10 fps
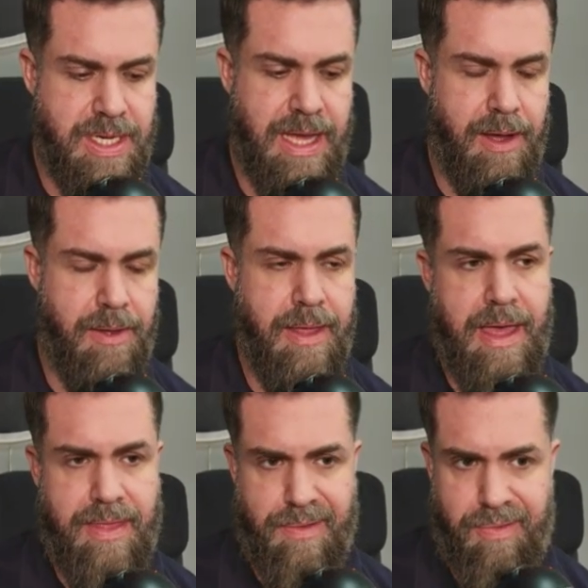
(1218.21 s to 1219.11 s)
Now,
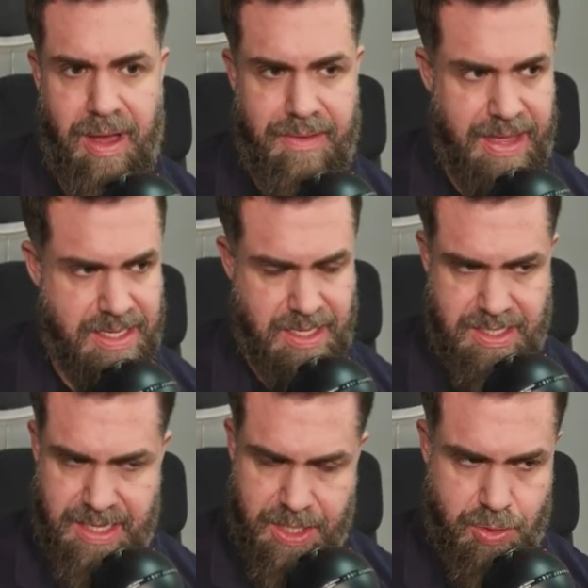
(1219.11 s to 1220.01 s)
the 5 S's,
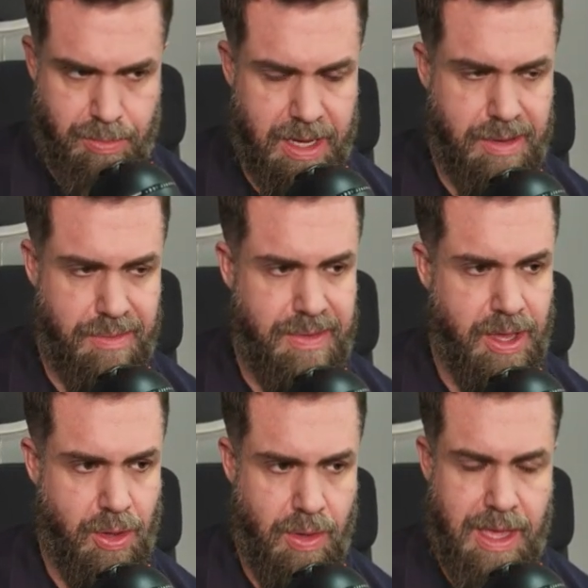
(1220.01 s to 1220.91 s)
sexual market
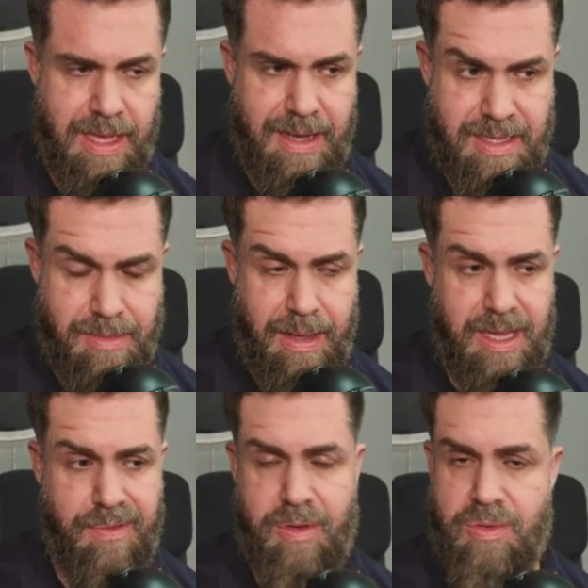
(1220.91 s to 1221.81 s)
value, you need to make
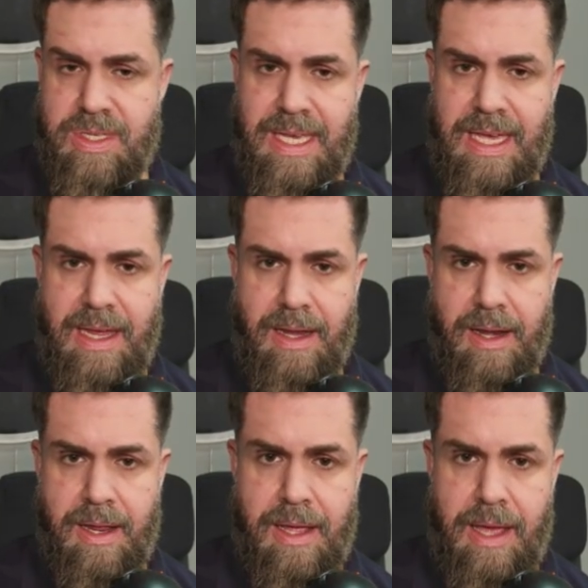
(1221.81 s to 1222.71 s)
her feel seen.
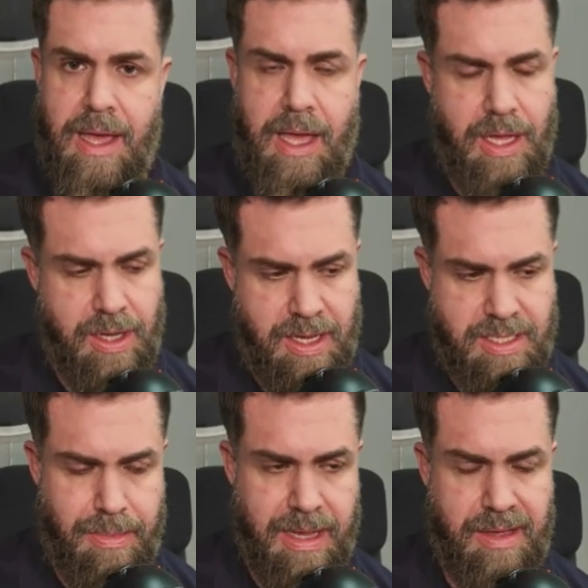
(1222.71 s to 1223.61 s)
You need to
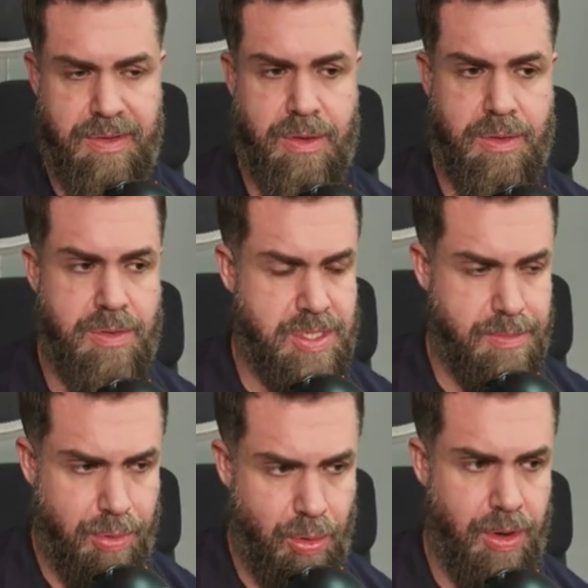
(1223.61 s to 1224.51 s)
make her feel
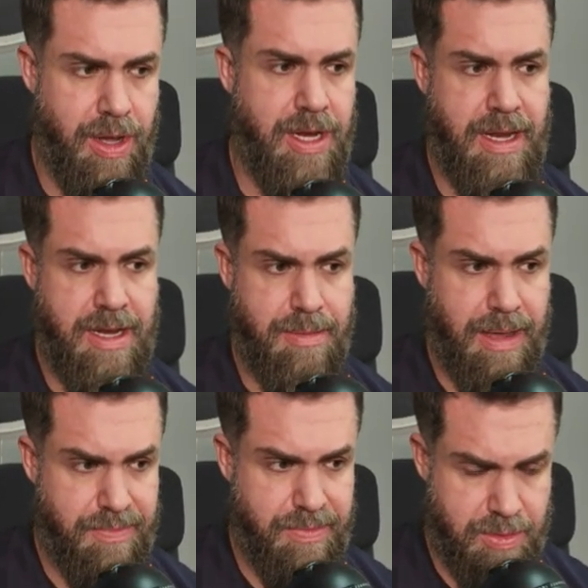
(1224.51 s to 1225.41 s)
supported. You need to make
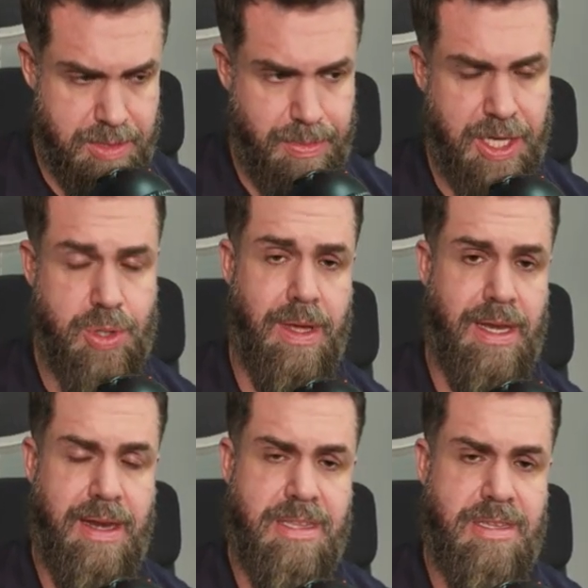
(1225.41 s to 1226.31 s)
her feel special, and you
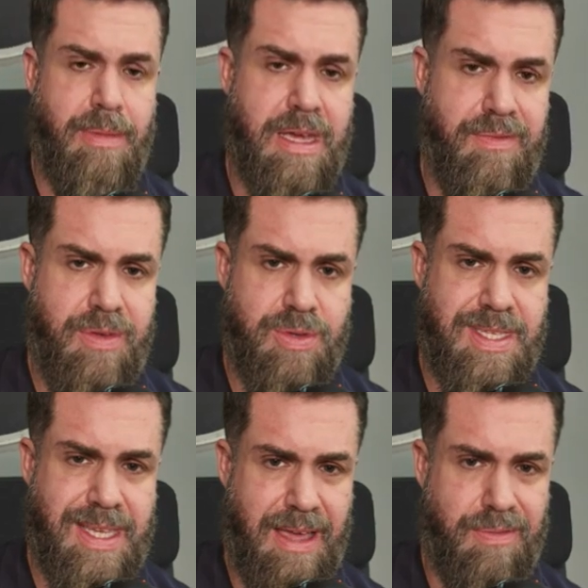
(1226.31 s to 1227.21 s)
need to make her feel
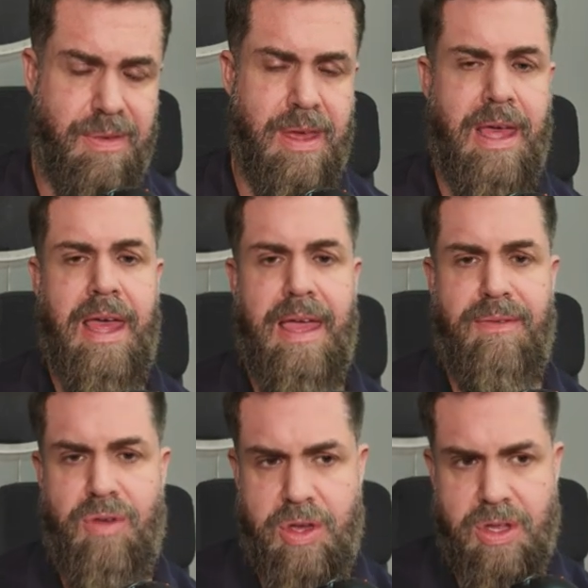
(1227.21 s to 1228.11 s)
safe. If
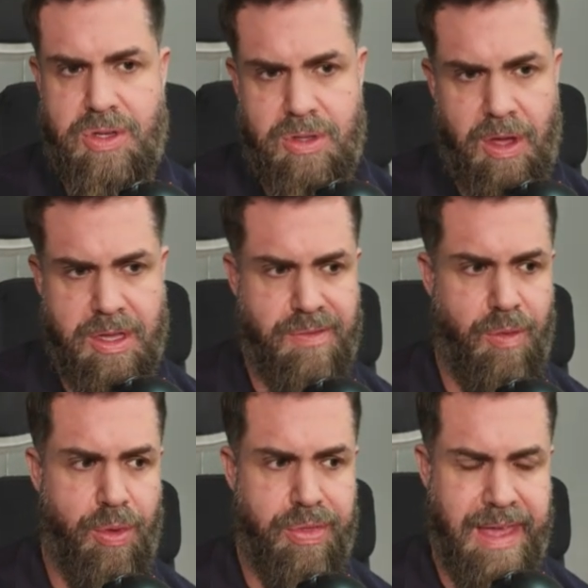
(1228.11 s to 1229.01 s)
you can do those
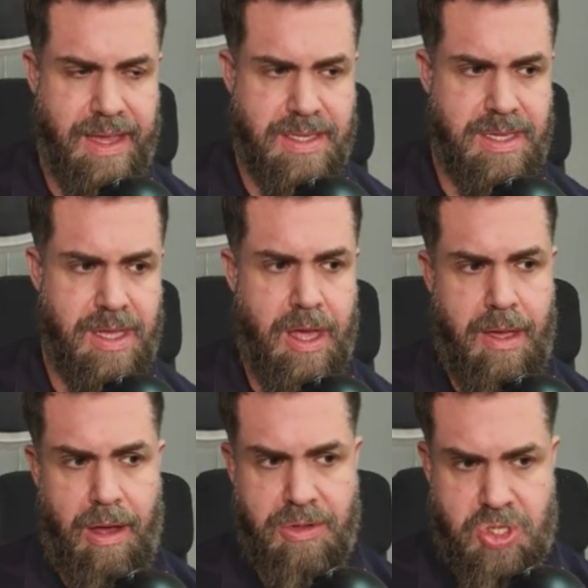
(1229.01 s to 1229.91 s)
4 things
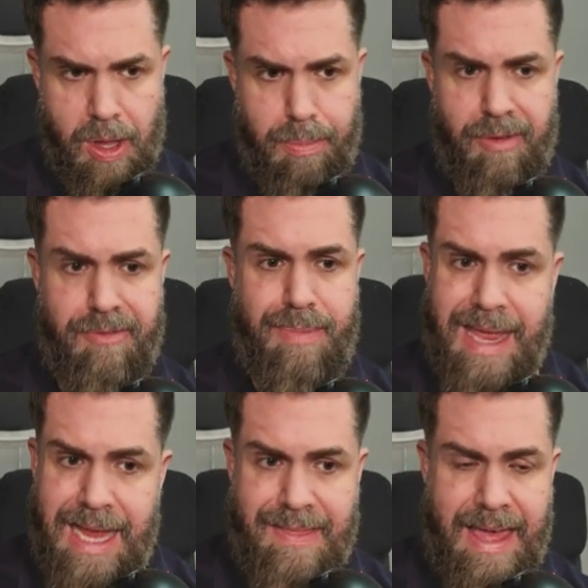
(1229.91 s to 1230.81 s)
on top of
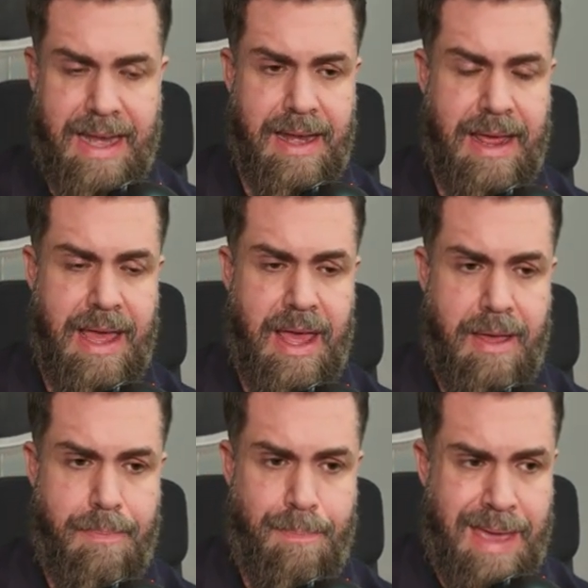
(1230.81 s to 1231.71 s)
being that
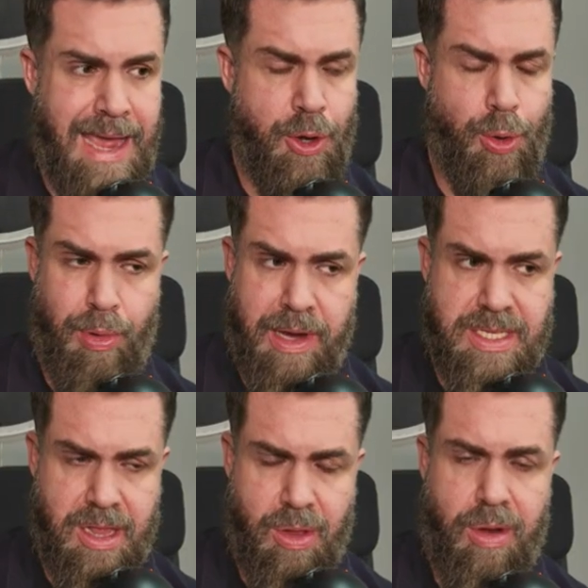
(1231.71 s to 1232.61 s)
man who brings a
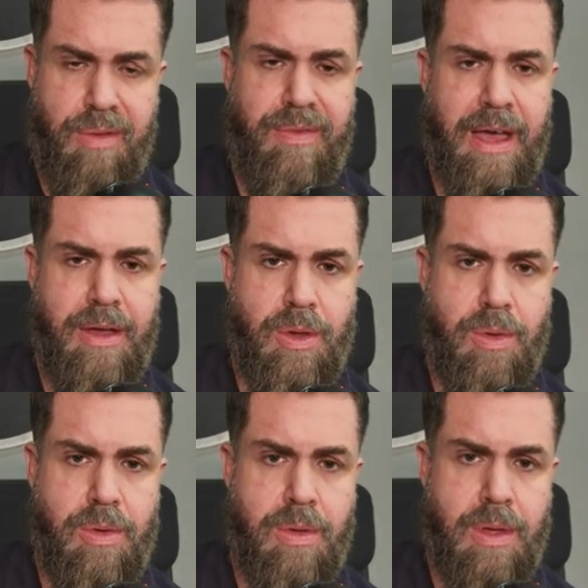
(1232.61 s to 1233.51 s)
lot of value,
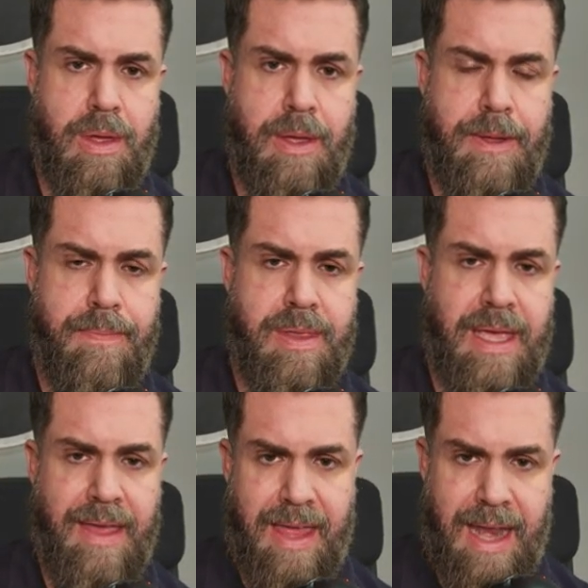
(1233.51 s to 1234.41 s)

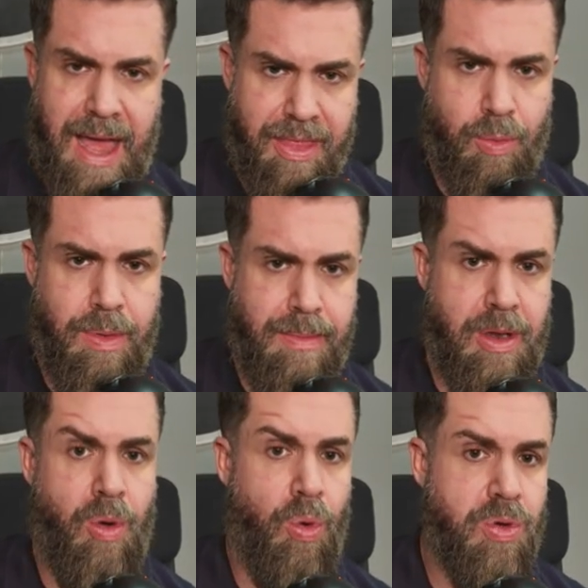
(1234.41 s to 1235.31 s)
okay, that other women
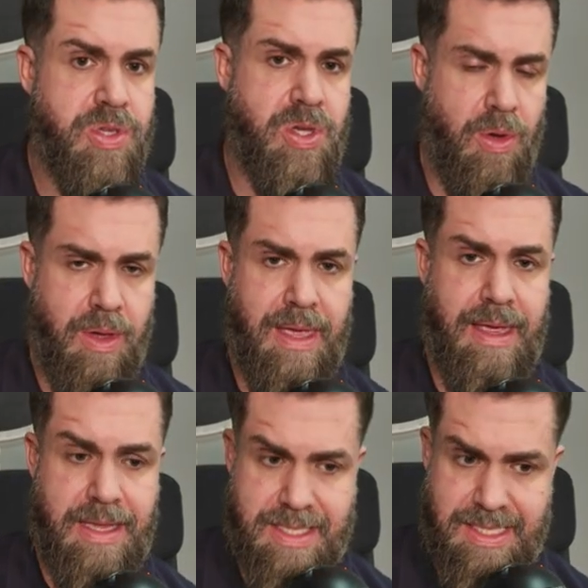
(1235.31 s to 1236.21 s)
also
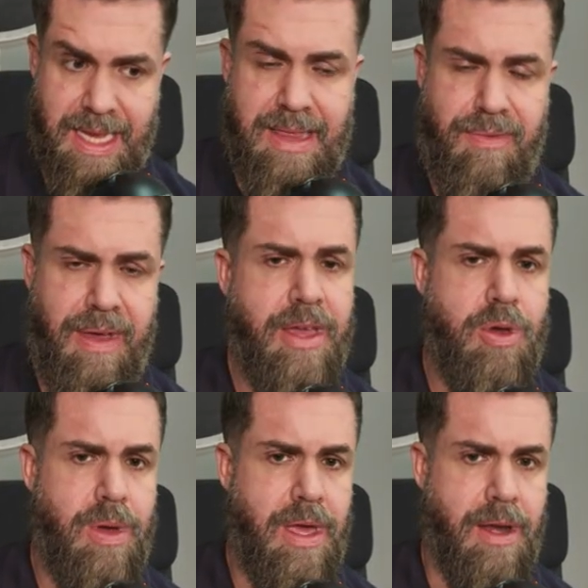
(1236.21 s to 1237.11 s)
see the
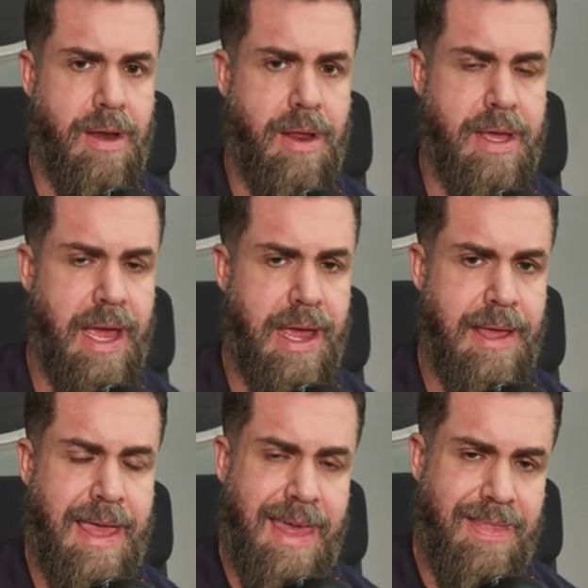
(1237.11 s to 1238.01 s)
value in, okay,
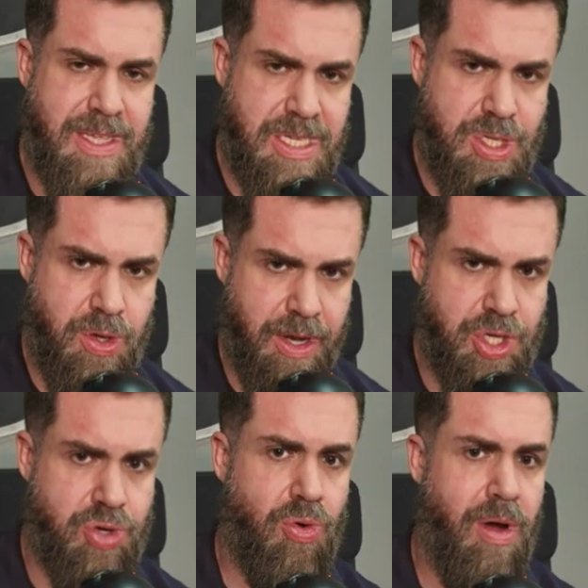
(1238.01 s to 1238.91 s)
this is going to
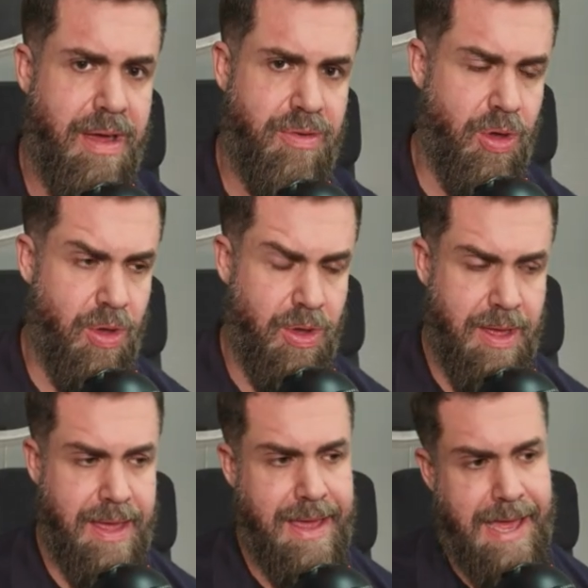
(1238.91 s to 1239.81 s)
drive her
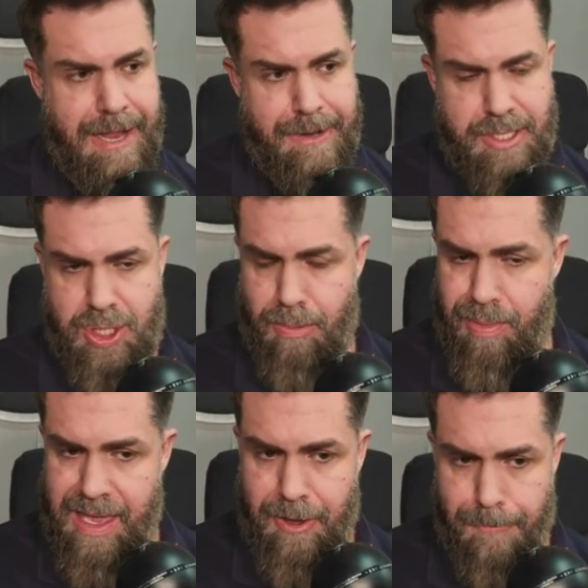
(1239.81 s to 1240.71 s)
to
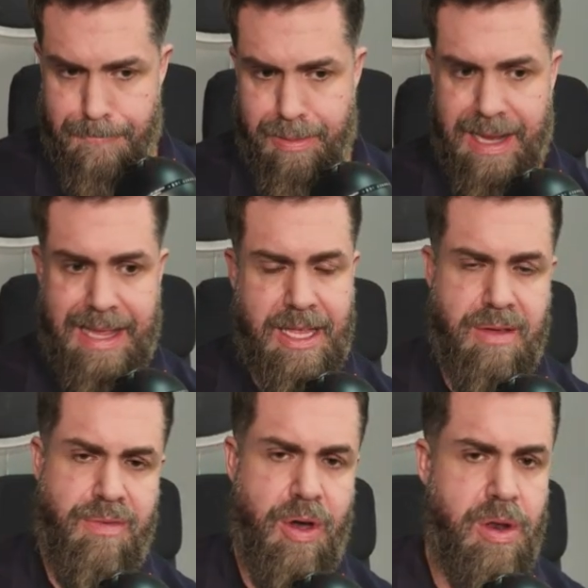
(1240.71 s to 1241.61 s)
be completely
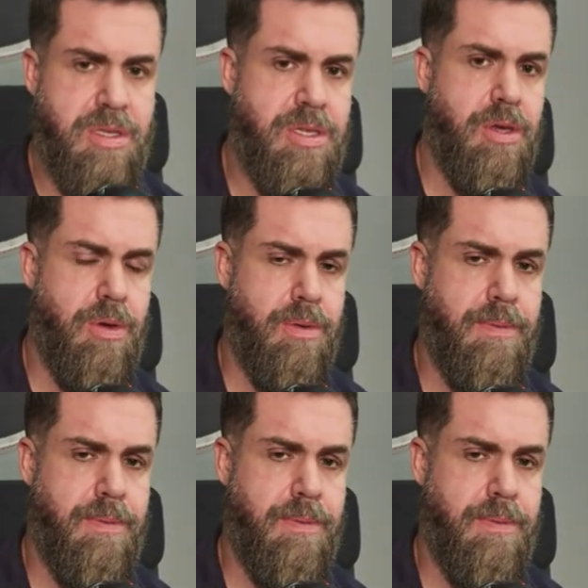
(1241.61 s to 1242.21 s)
devoted to you.